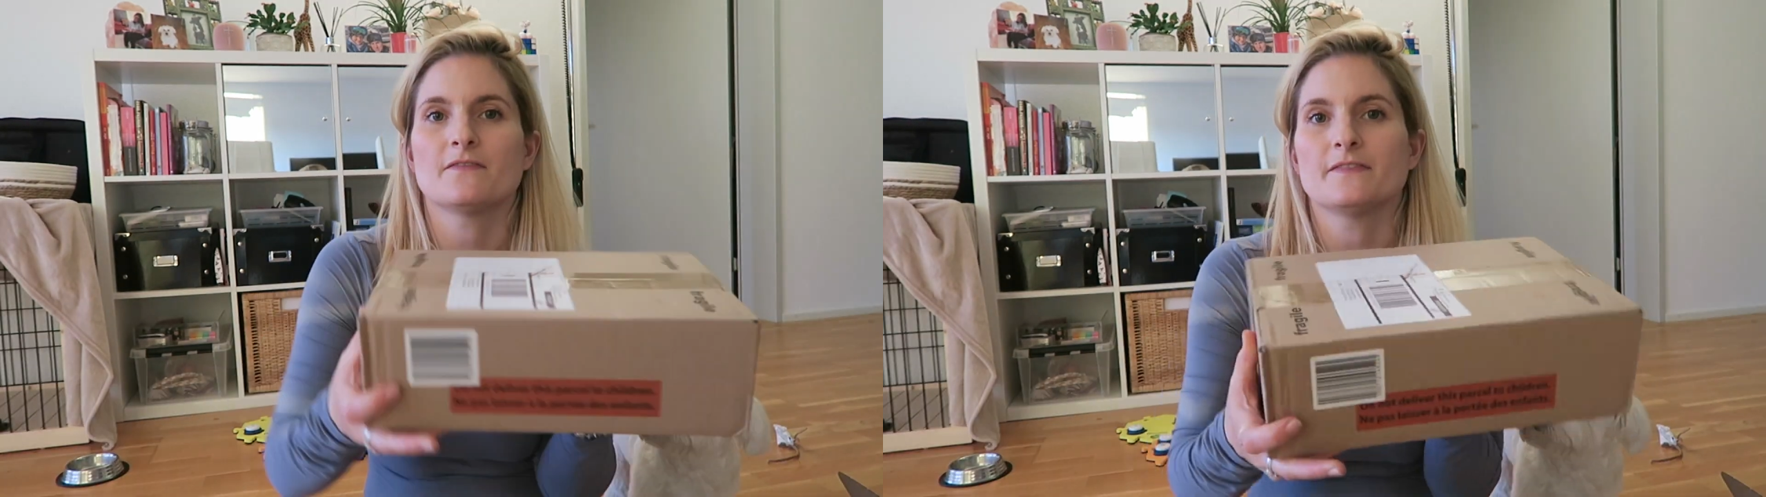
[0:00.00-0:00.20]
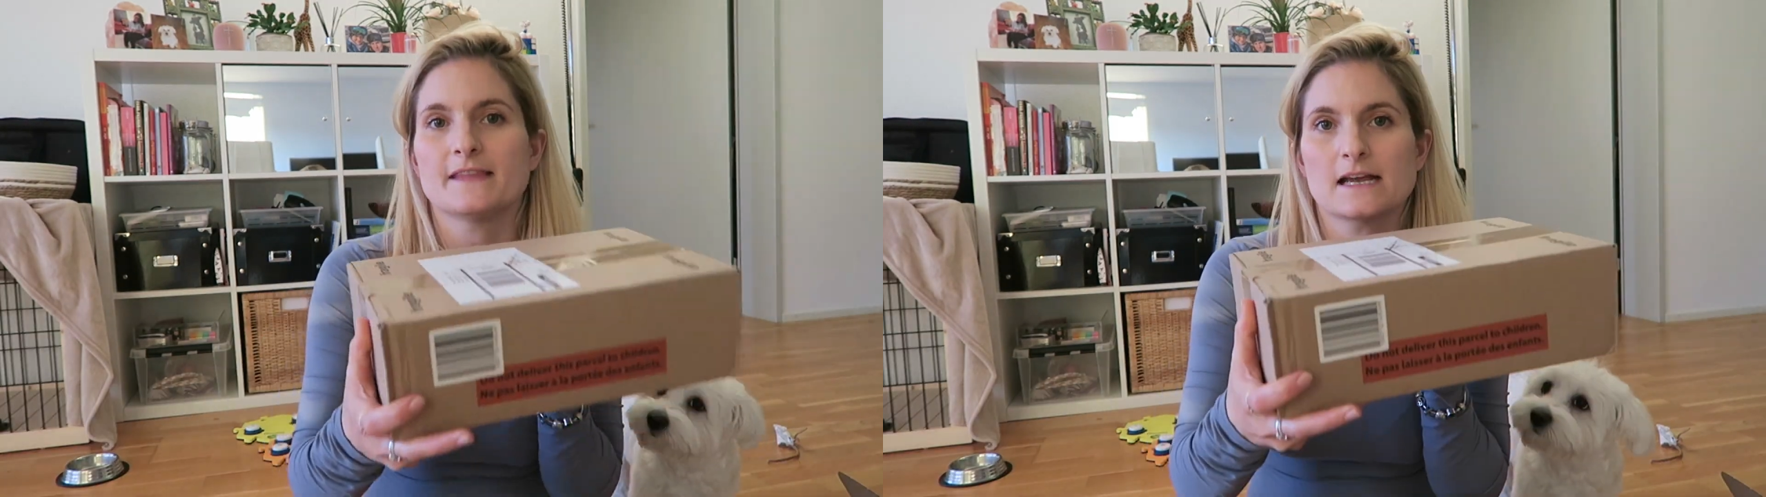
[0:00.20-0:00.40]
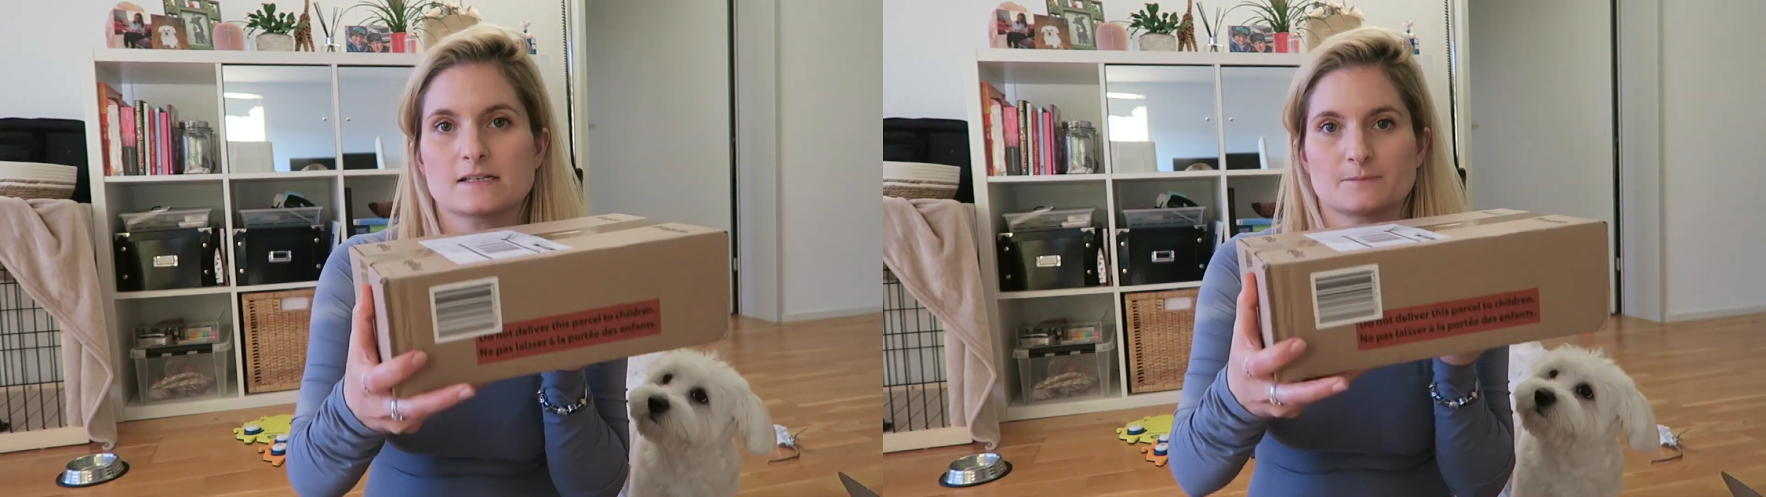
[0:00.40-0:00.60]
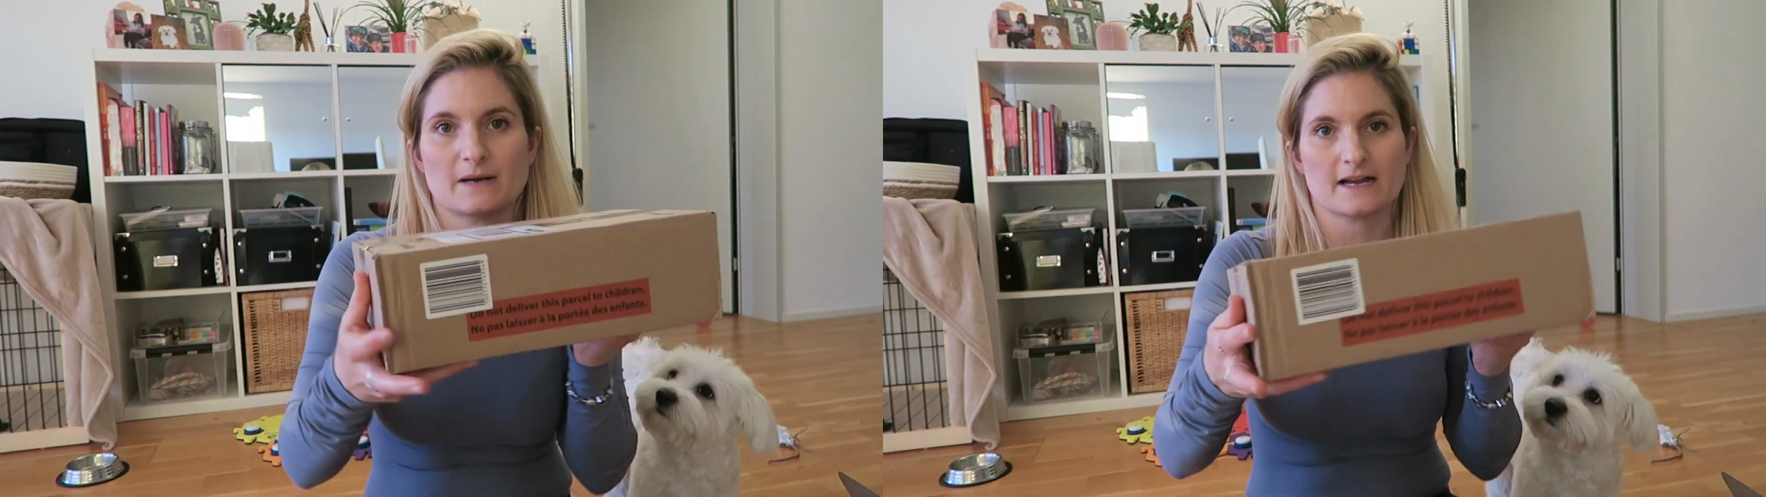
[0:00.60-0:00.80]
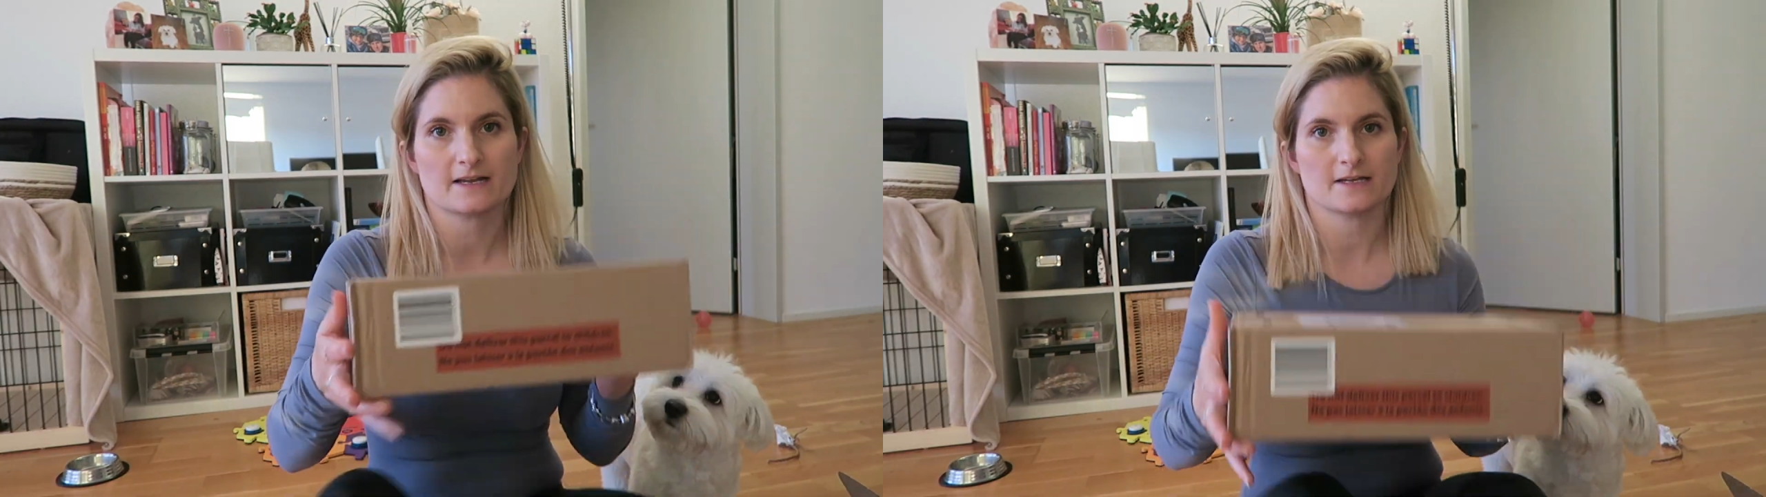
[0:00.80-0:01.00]
next
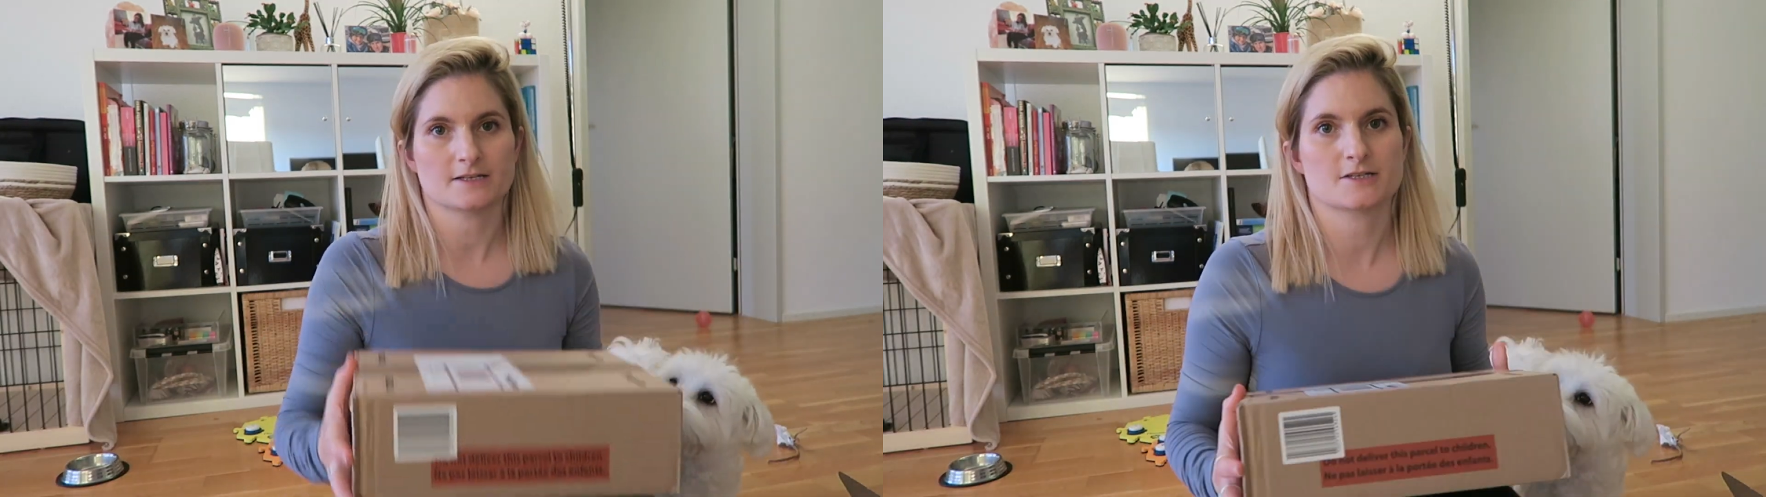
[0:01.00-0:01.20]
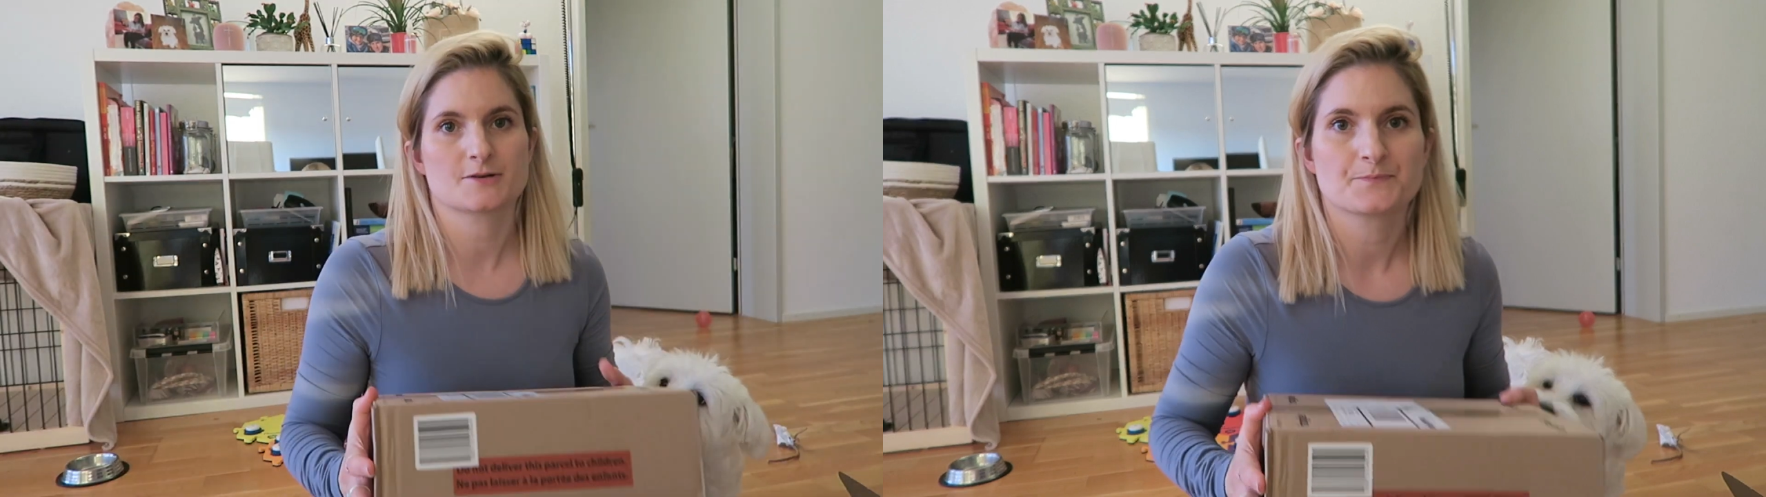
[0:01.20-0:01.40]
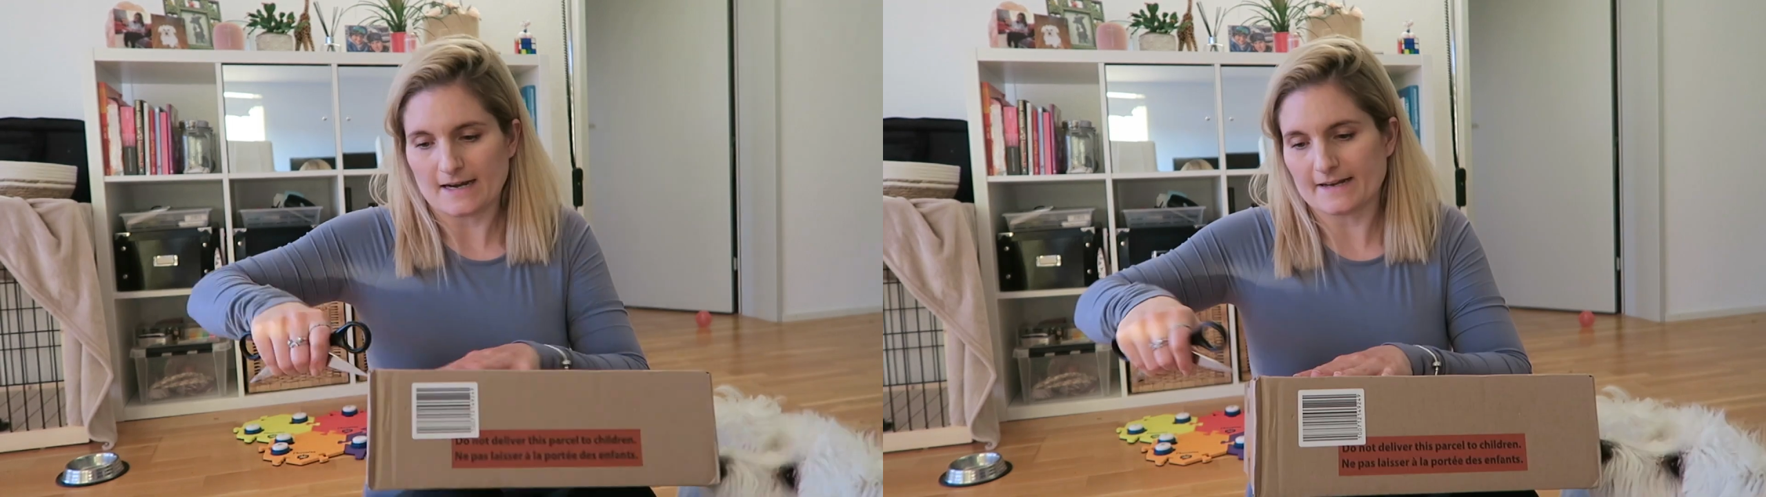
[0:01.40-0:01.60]
package.